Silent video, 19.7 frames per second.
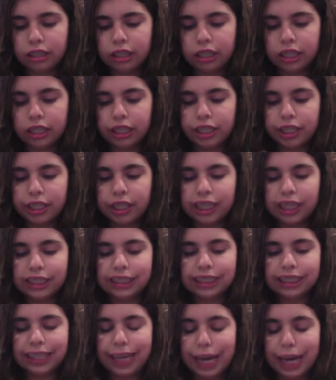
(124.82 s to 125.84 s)
It
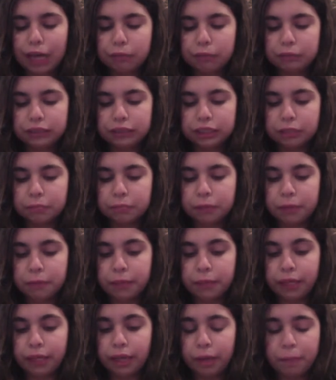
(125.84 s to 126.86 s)
uncapped in my
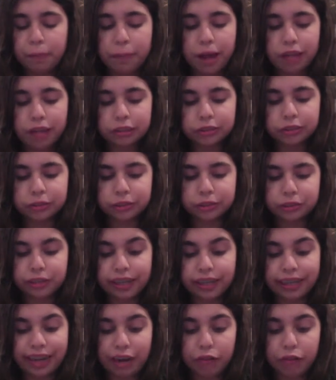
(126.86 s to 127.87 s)
makeup box, so it
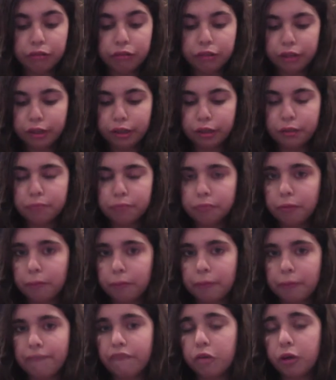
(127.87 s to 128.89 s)
dried out. But
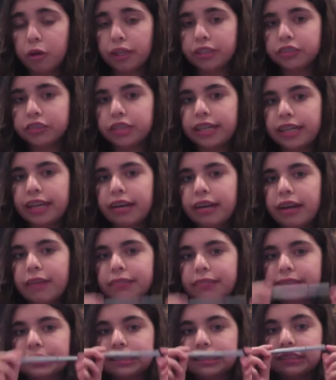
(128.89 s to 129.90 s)
before it dried out, I
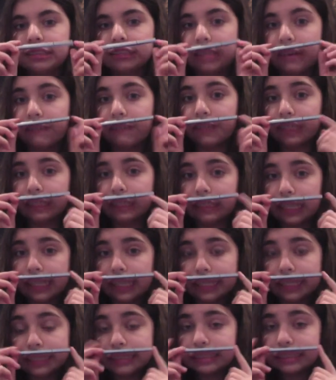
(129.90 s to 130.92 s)
was loving
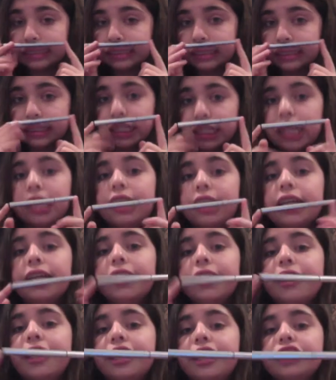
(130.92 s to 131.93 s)
this.
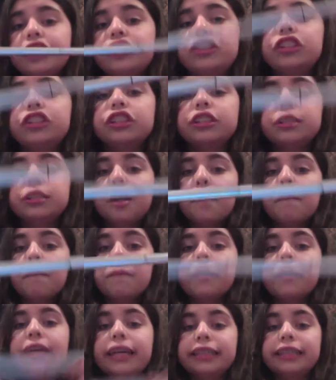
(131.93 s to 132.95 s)
It's just
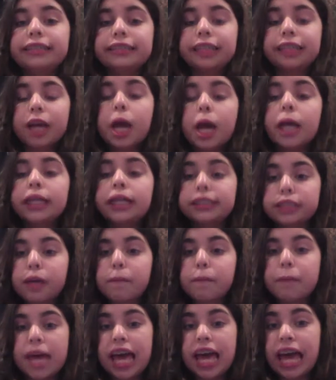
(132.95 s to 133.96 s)
it's a
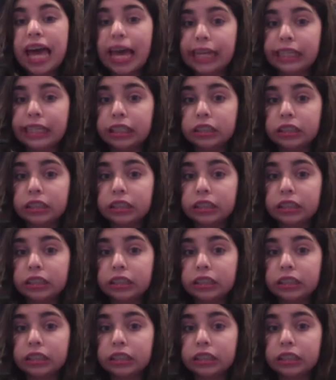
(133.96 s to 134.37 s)
pen.